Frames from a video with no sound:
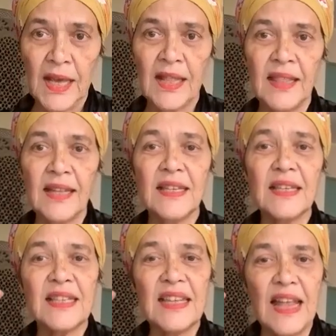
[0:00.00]
and then they
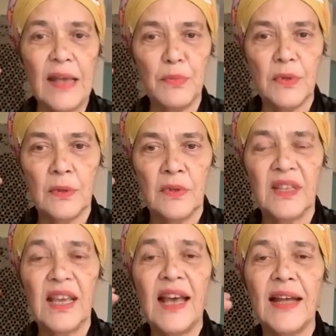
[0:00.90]
slept,
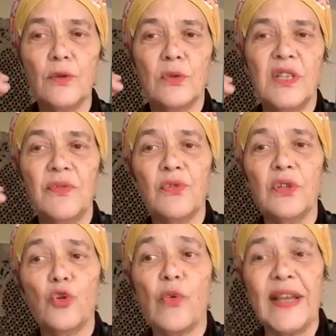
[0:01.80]
they had a
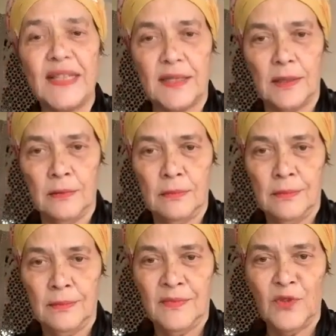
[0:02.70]
different rest.
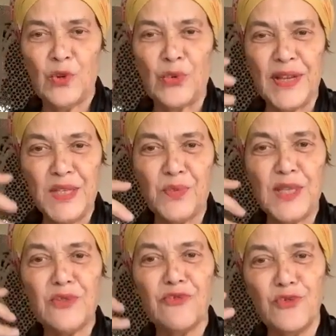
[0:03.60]
The rest
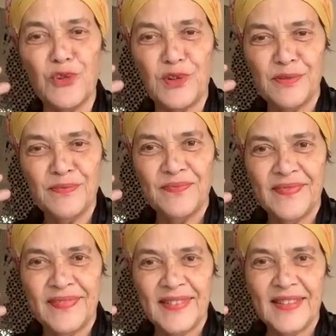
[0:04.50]
was full.
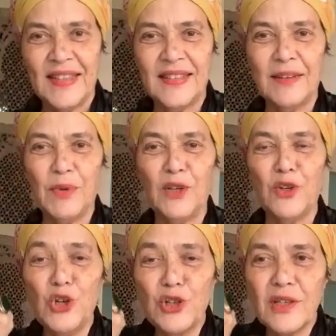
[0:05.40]
They were
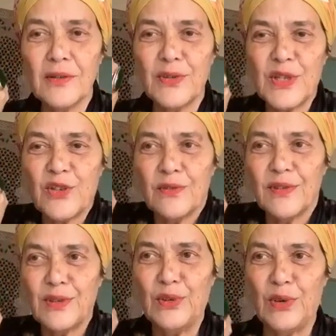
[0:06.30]
not,
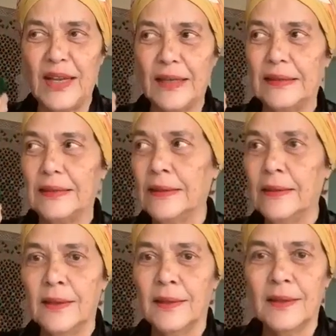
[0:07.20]
like
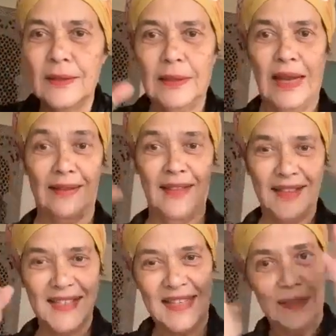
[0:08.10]

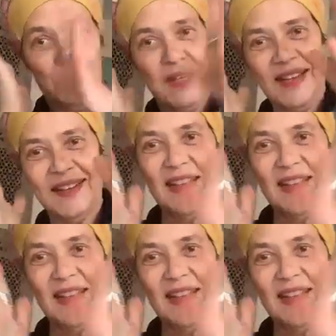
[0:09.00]
that, sleeping like